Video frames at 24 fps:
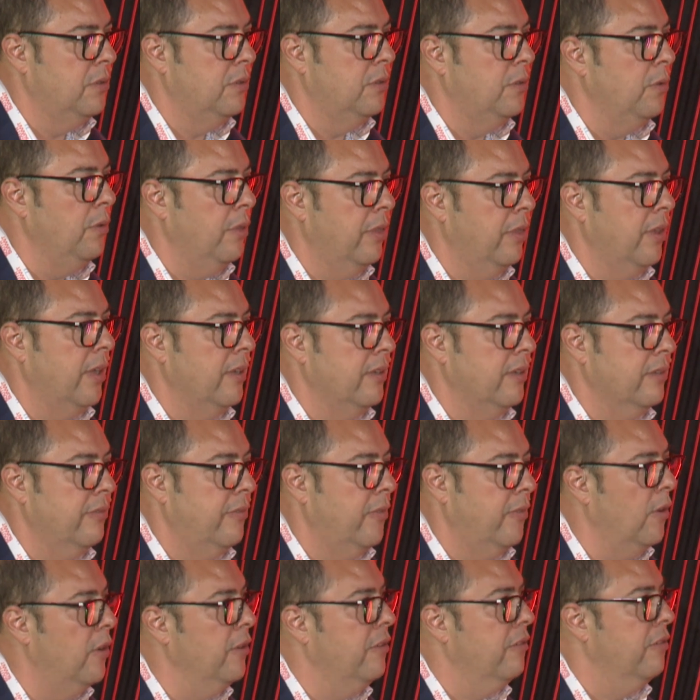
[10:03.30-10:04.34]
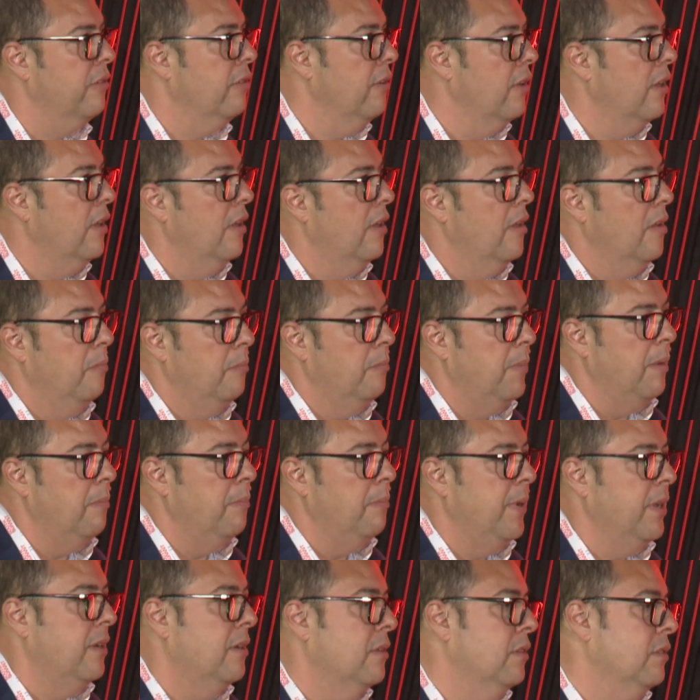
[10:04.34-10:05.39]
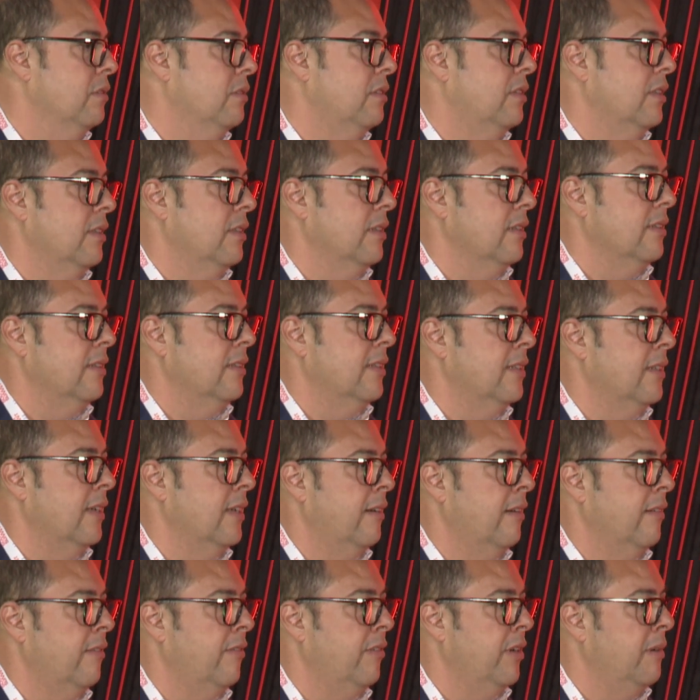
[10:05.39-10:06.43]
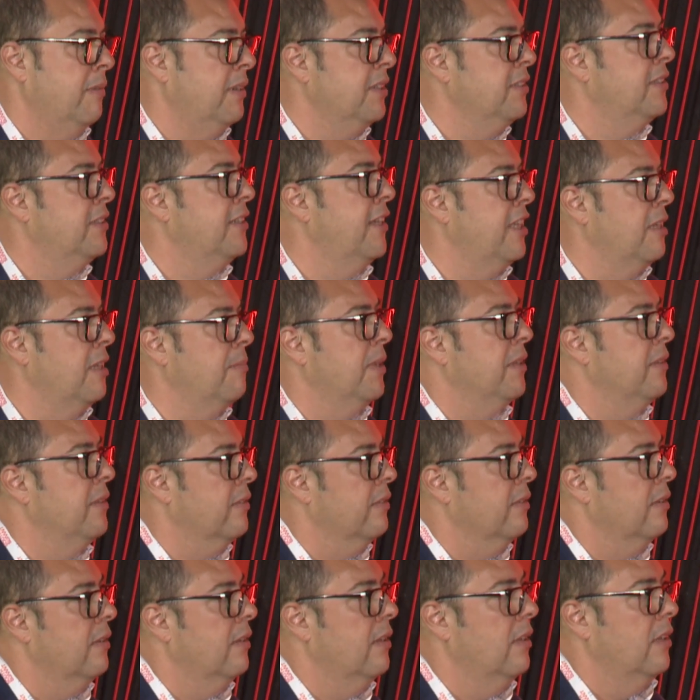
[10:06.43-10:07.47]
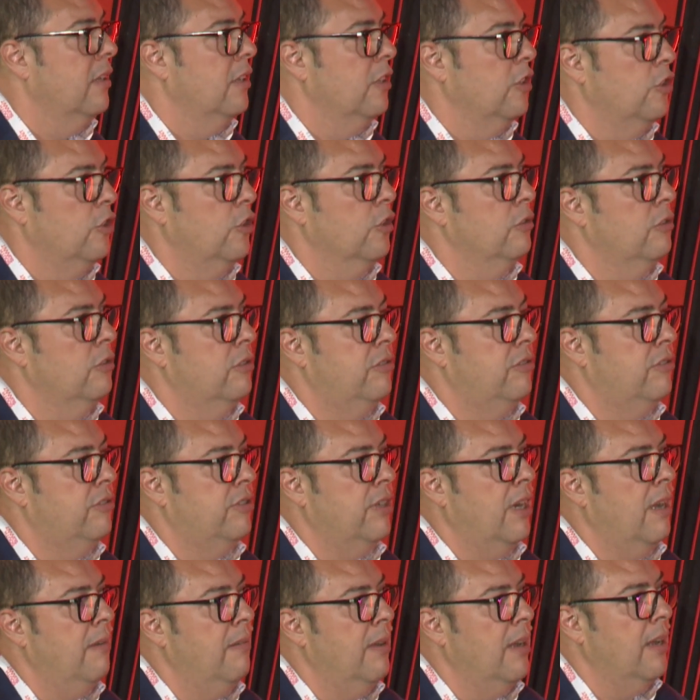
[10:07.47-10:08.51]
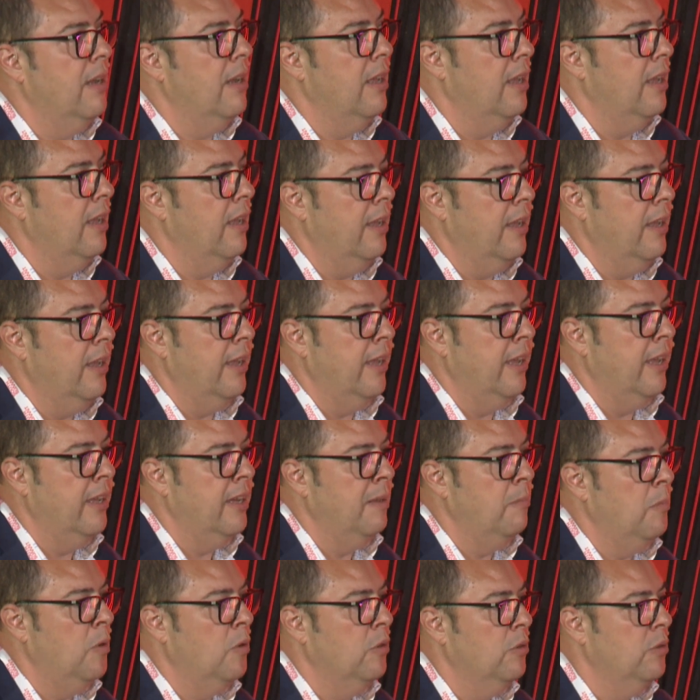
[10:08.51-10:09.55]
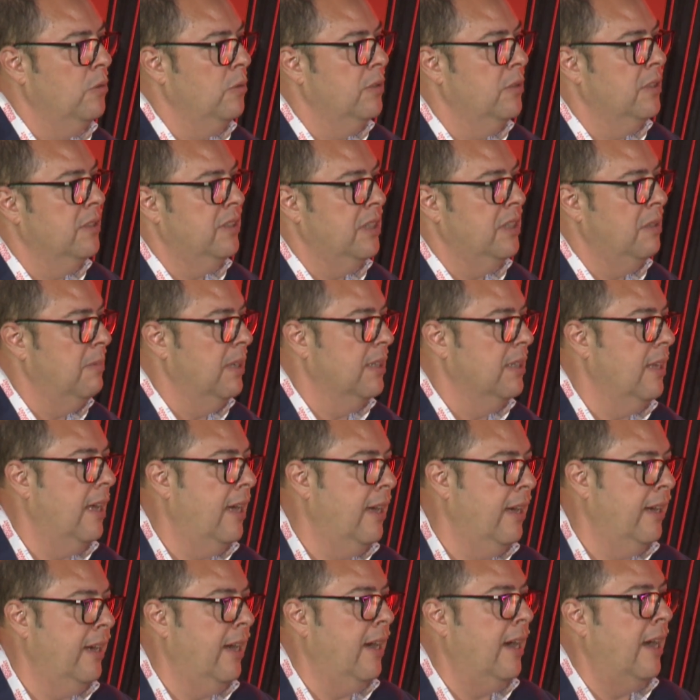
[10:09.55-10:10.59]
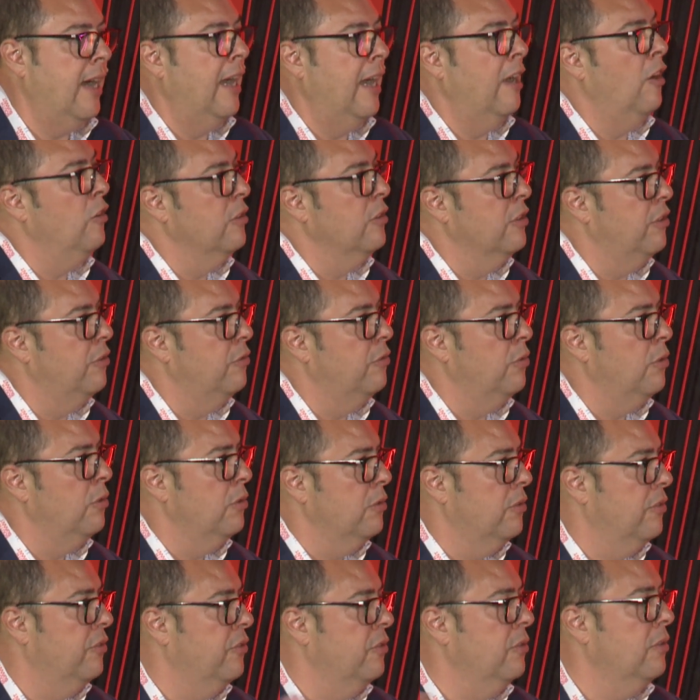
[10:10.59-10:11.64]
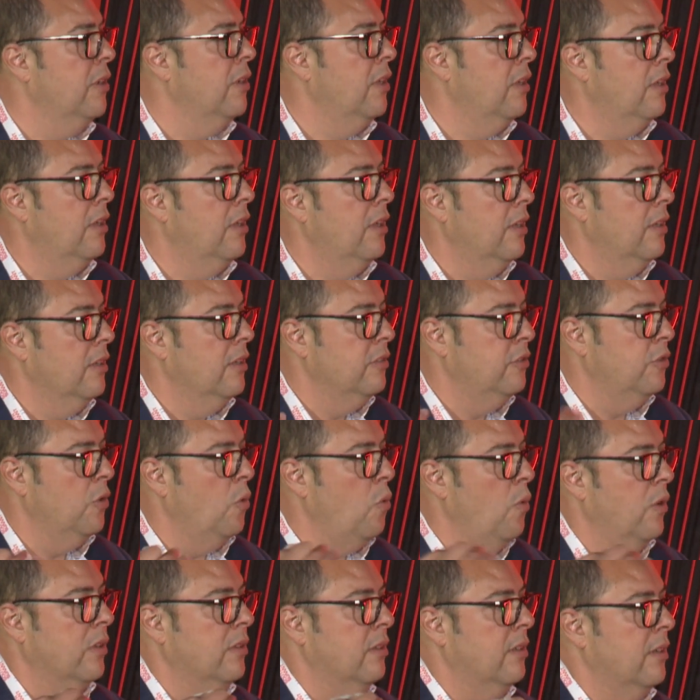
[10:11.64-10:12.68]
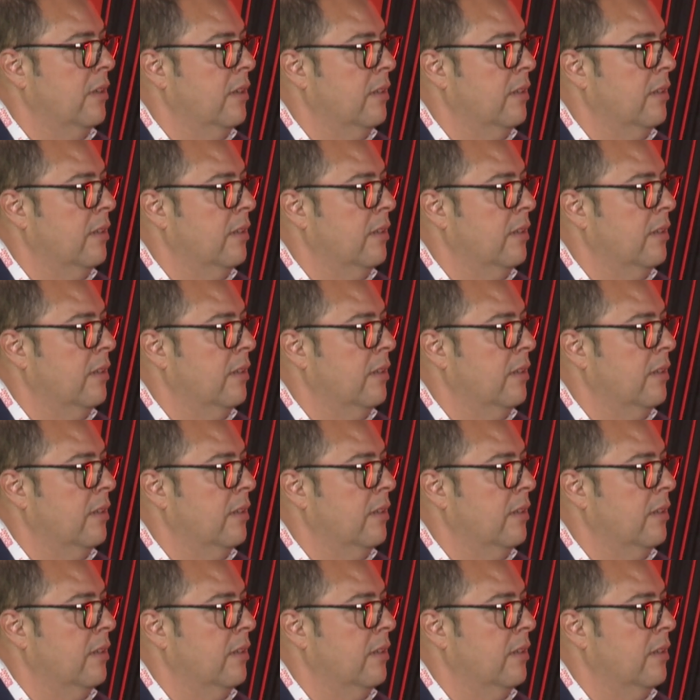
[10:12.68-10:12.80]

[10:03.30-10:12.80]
two things: floods, because the river sediments don't travel anymore to the sea, but are along the road. So when